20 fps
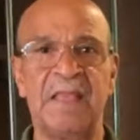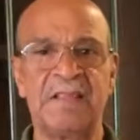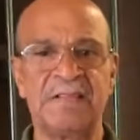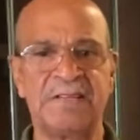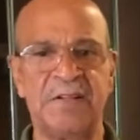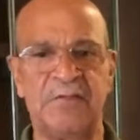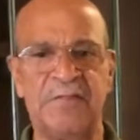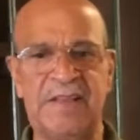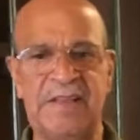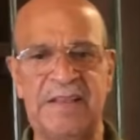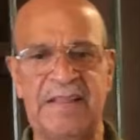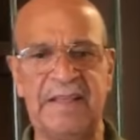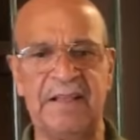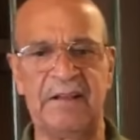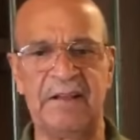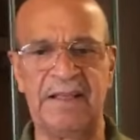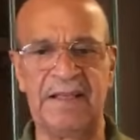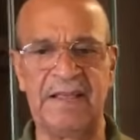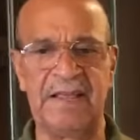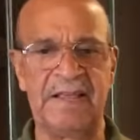So the
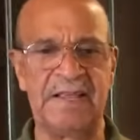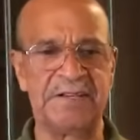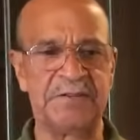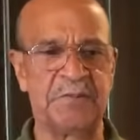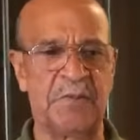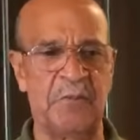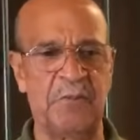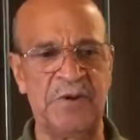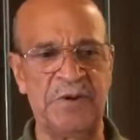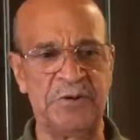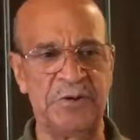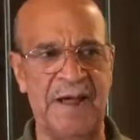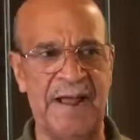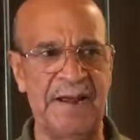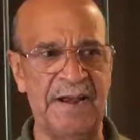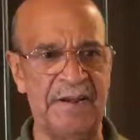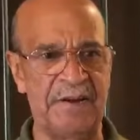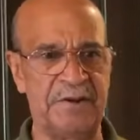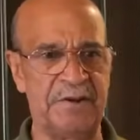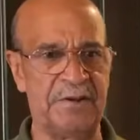deal is, what we try
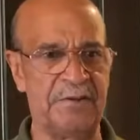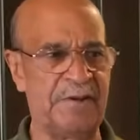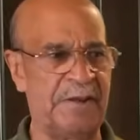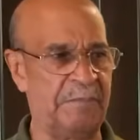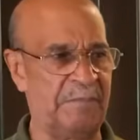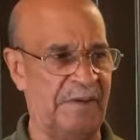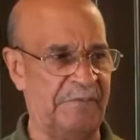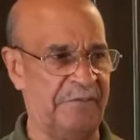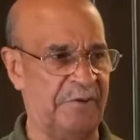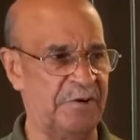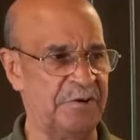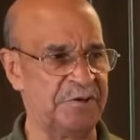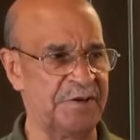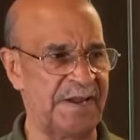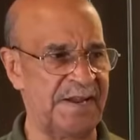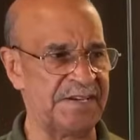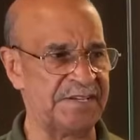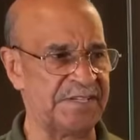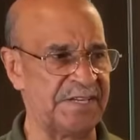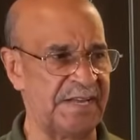to do at Buffalo
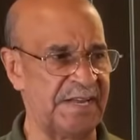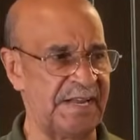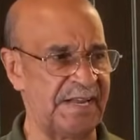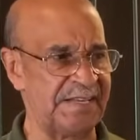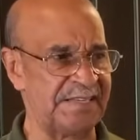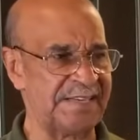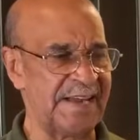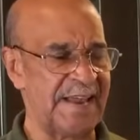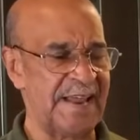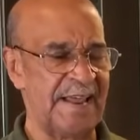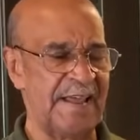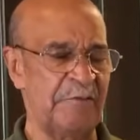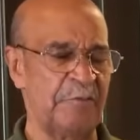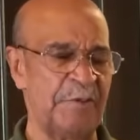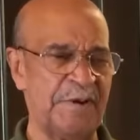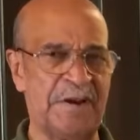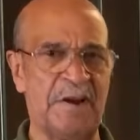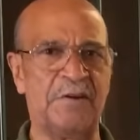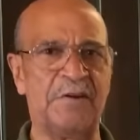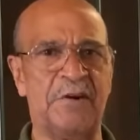Trace is, if
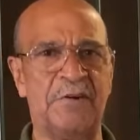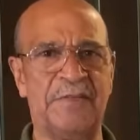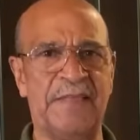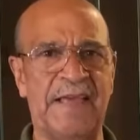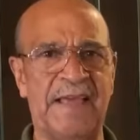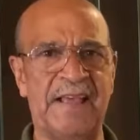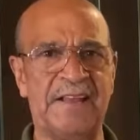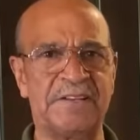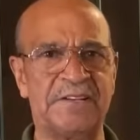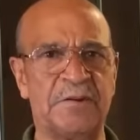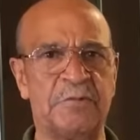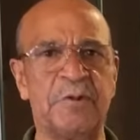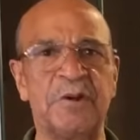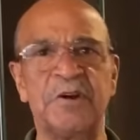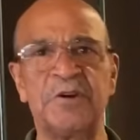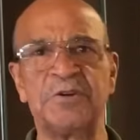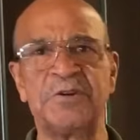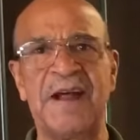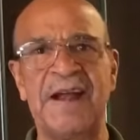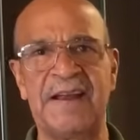we don't know the answer, we're
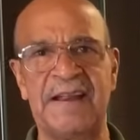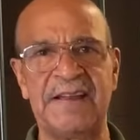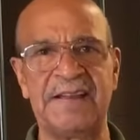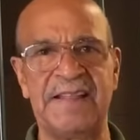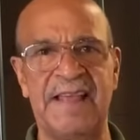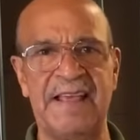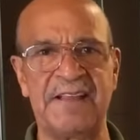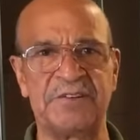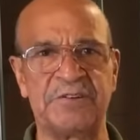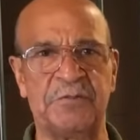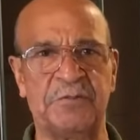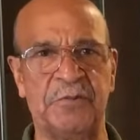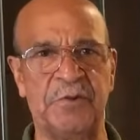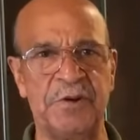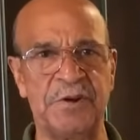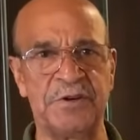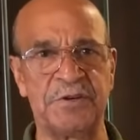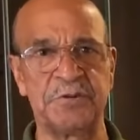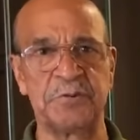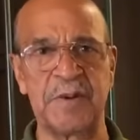going to try to get the answer
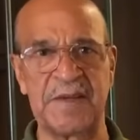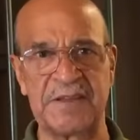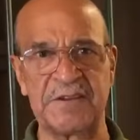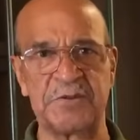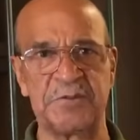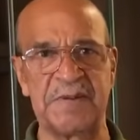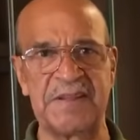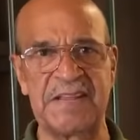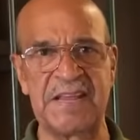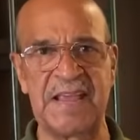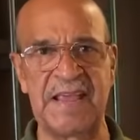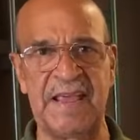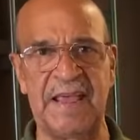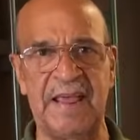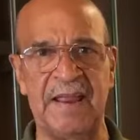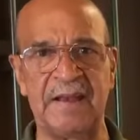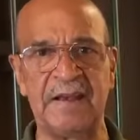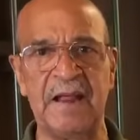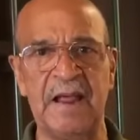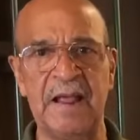for you as quick as we
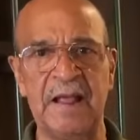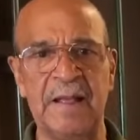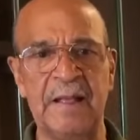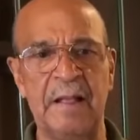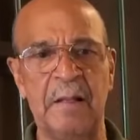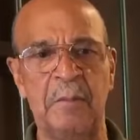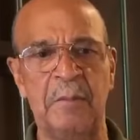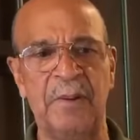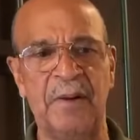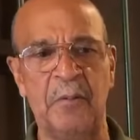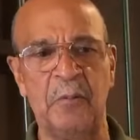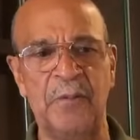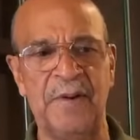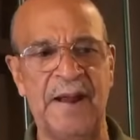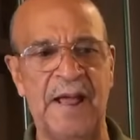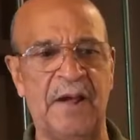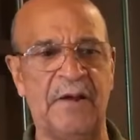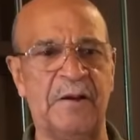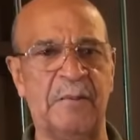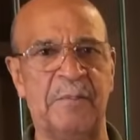can, but we're
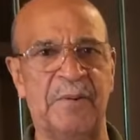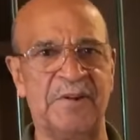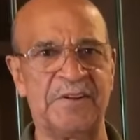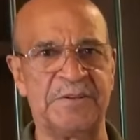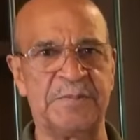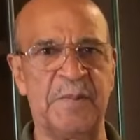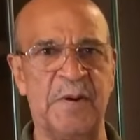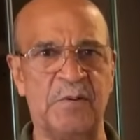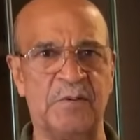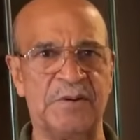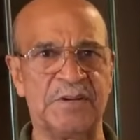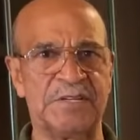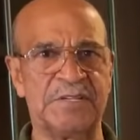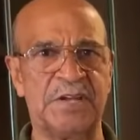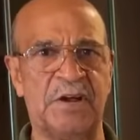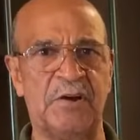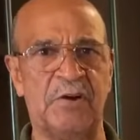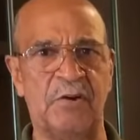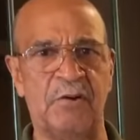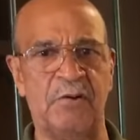not going to blow smoke.
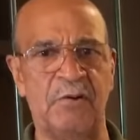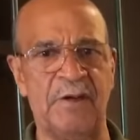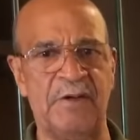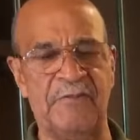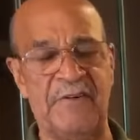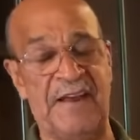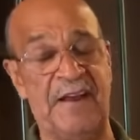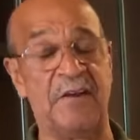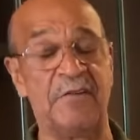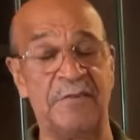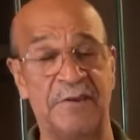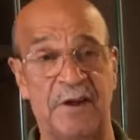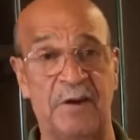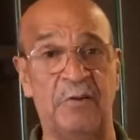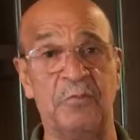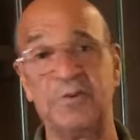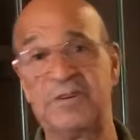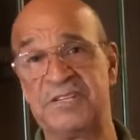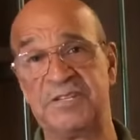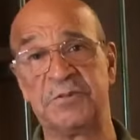So if I don't
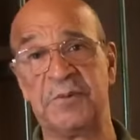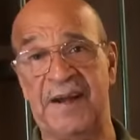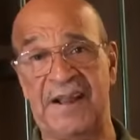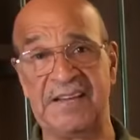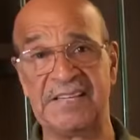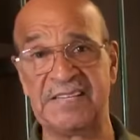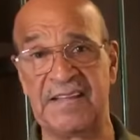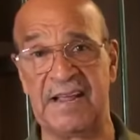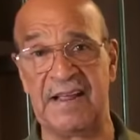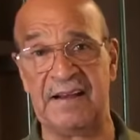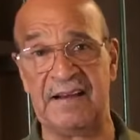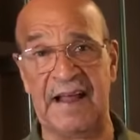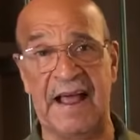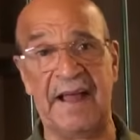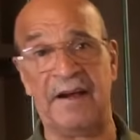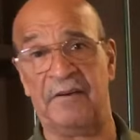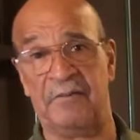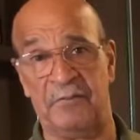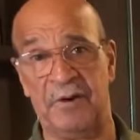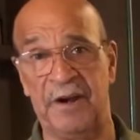know, which is what I said,
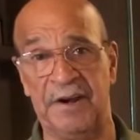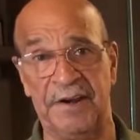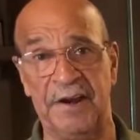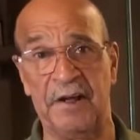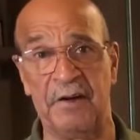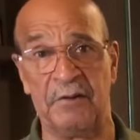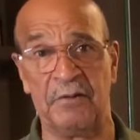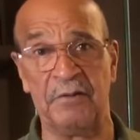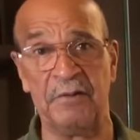I don't really know.